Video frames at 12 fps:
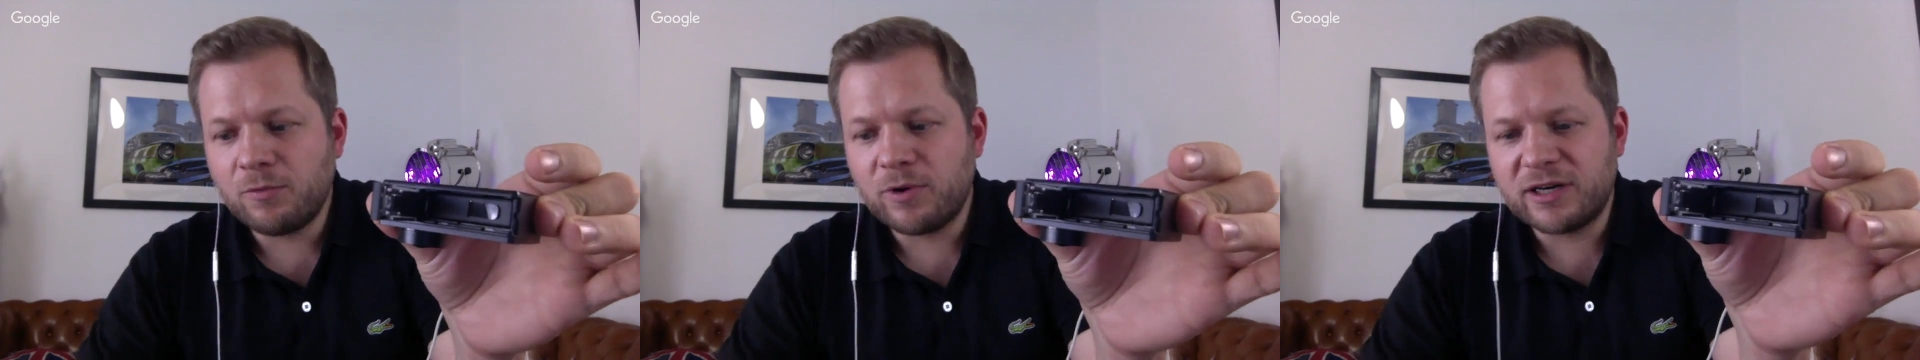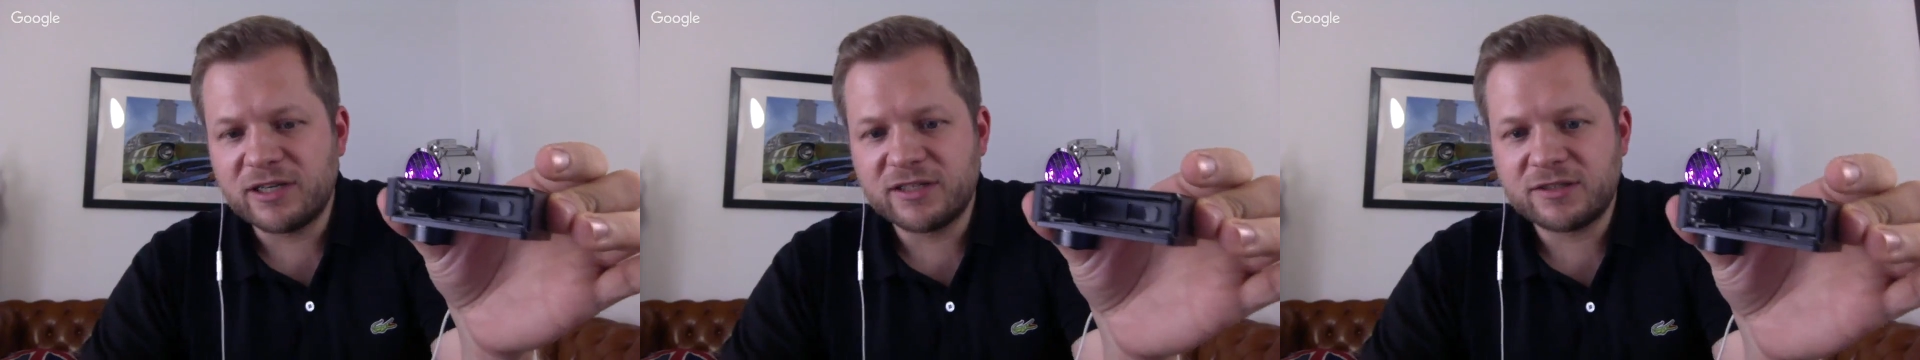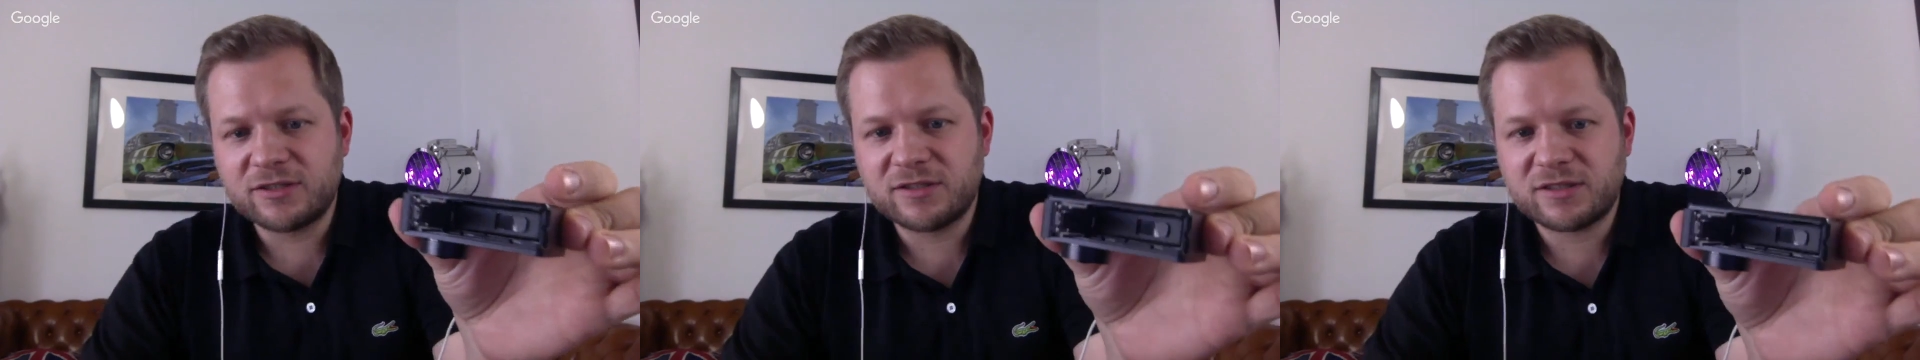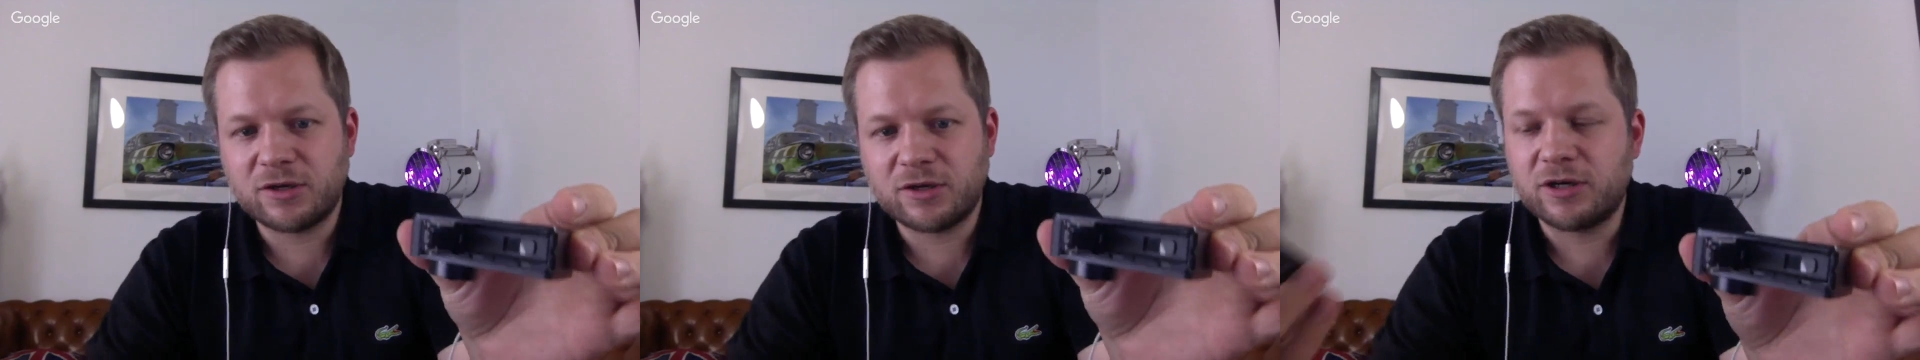where
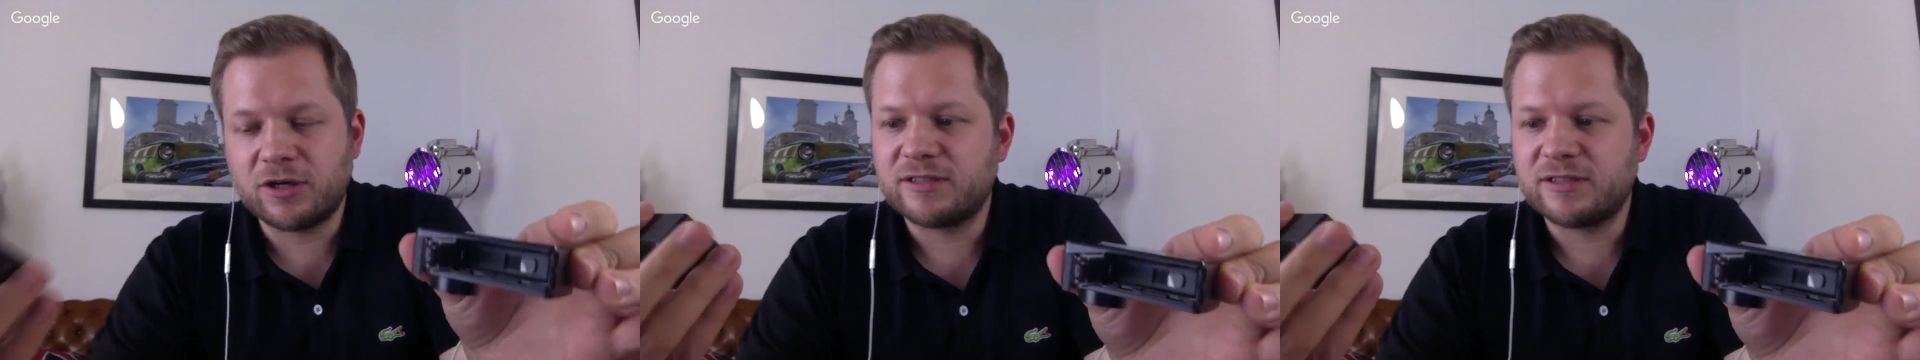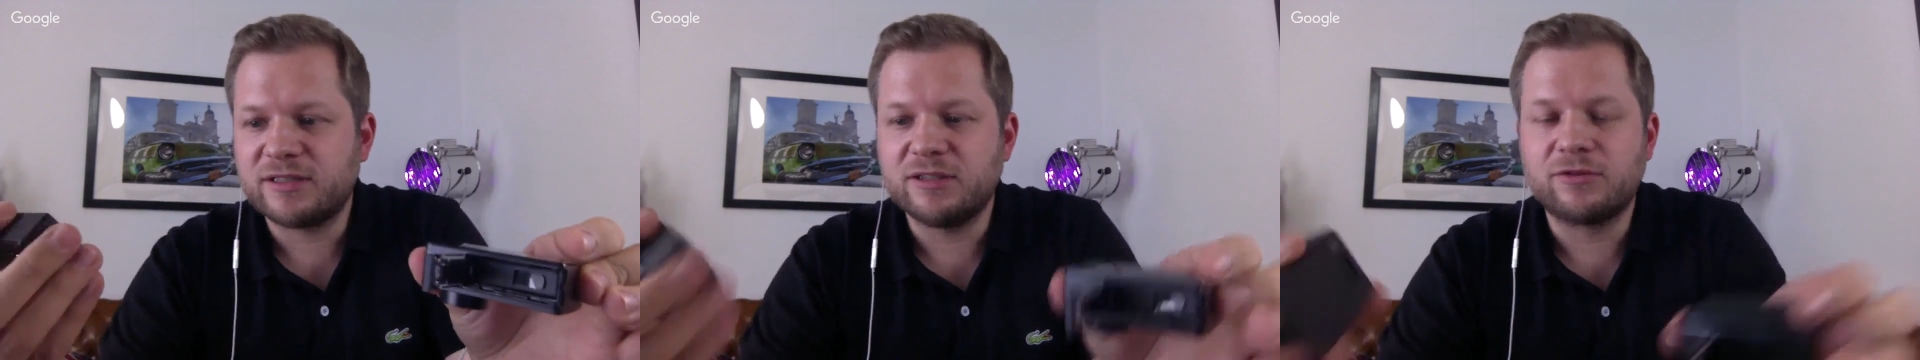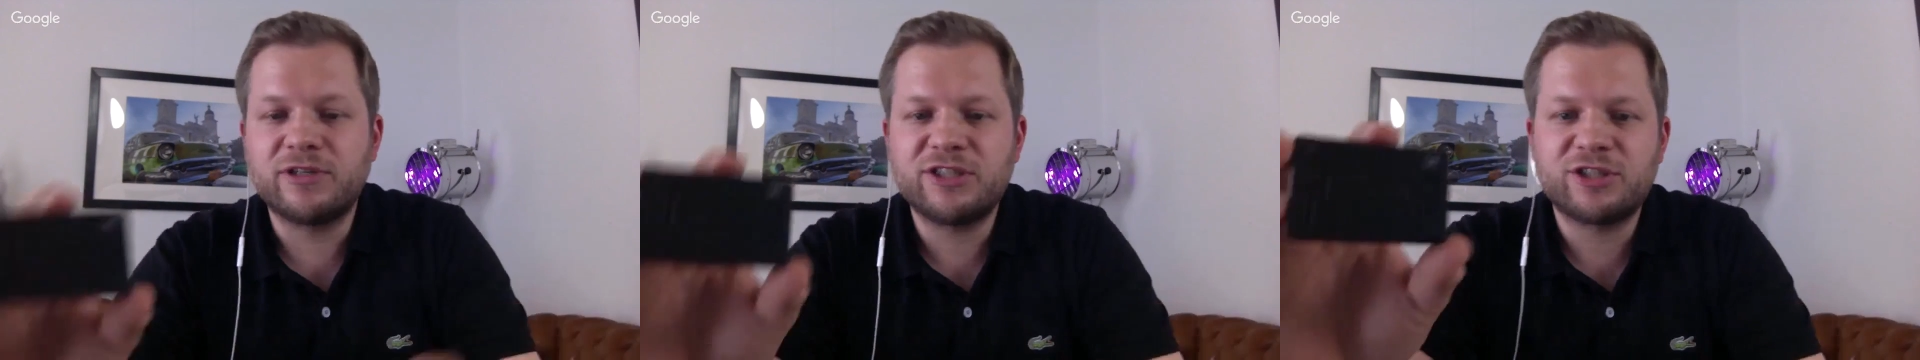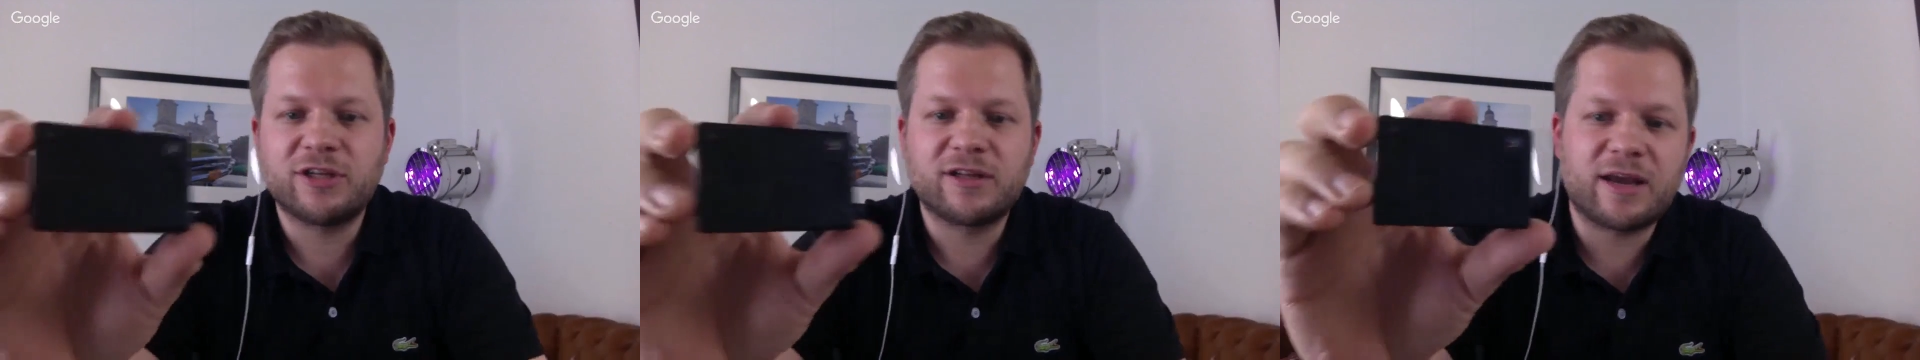it's on the
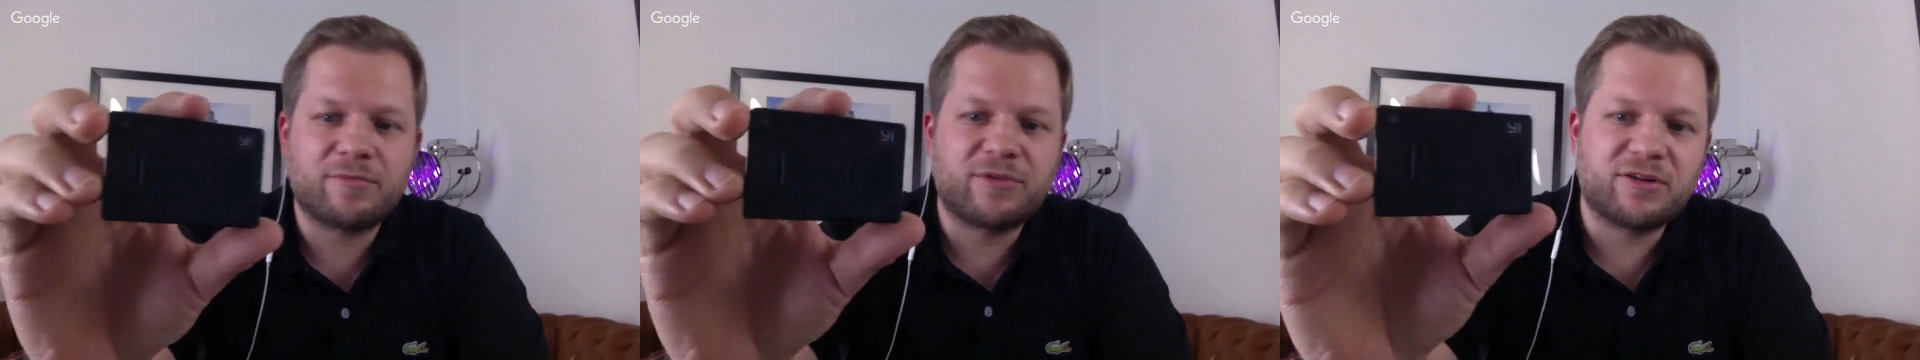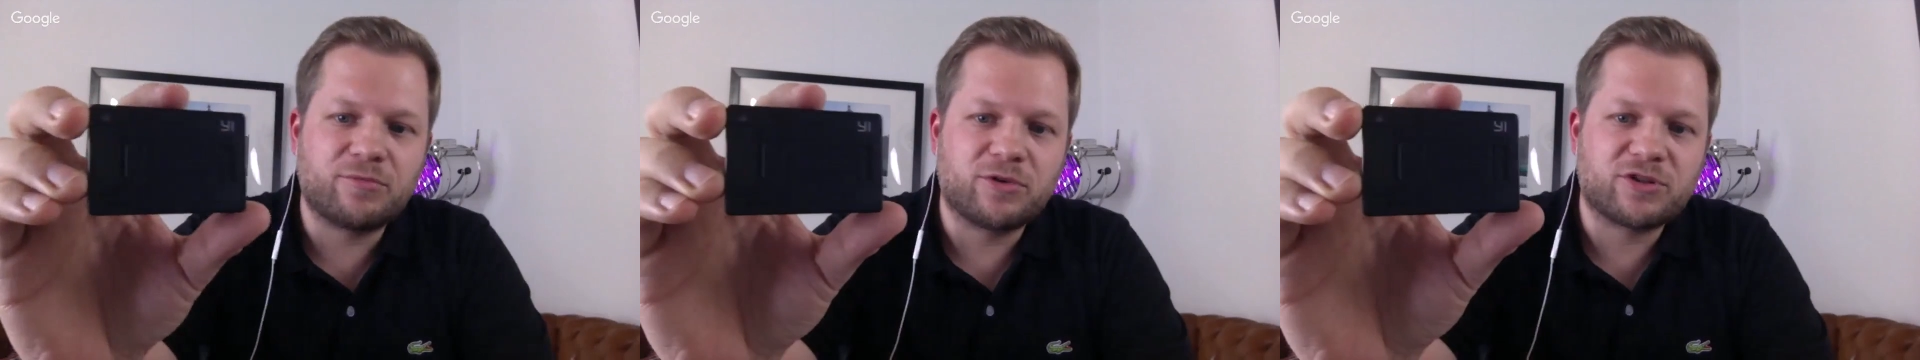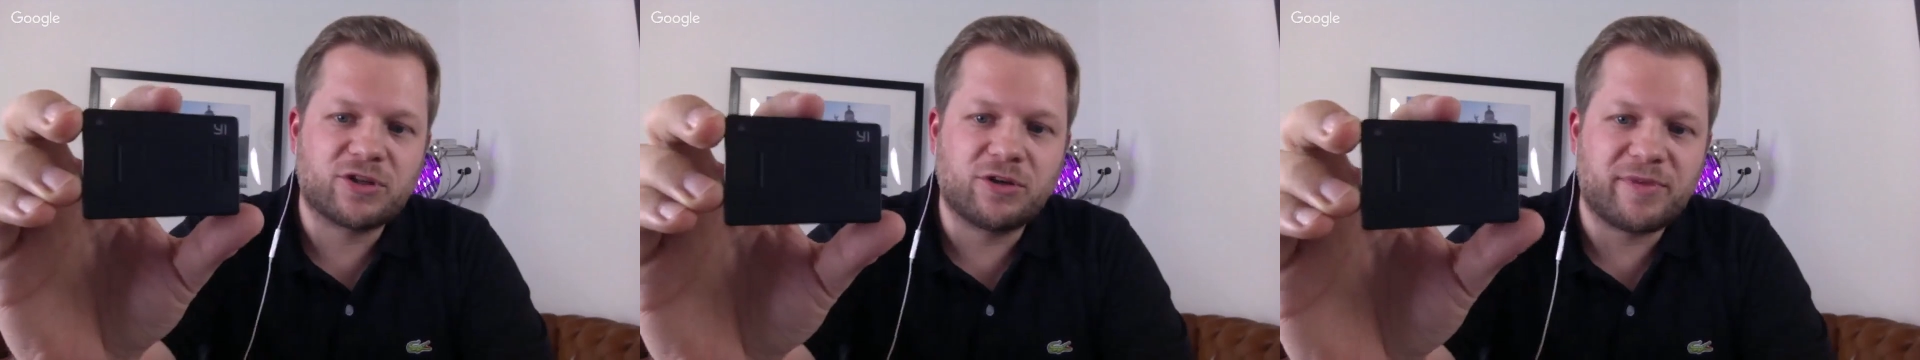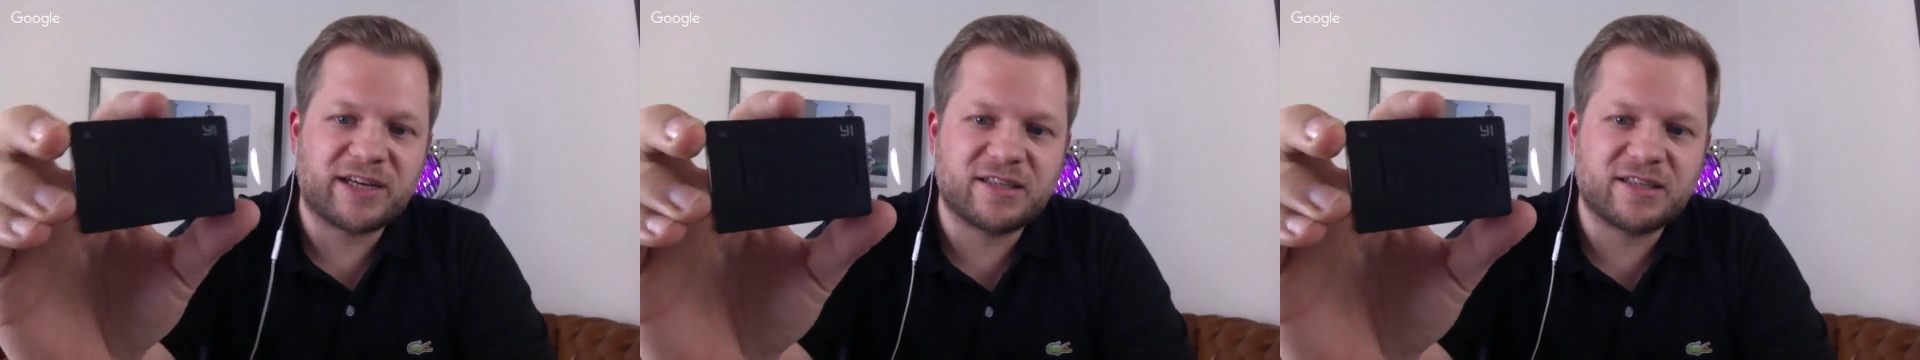original camera, it was on the
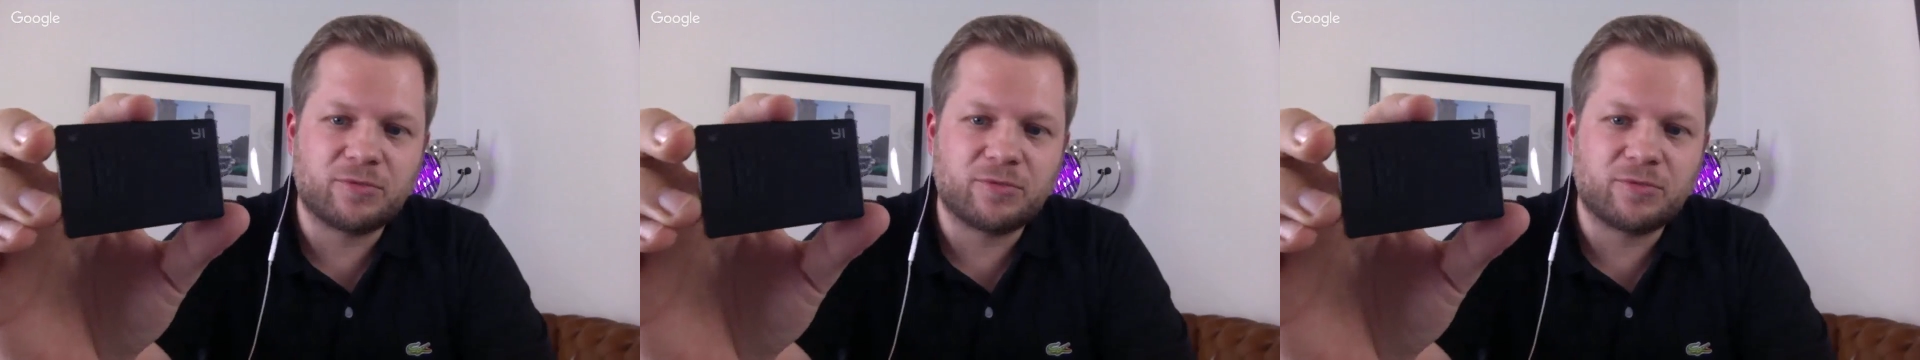back side,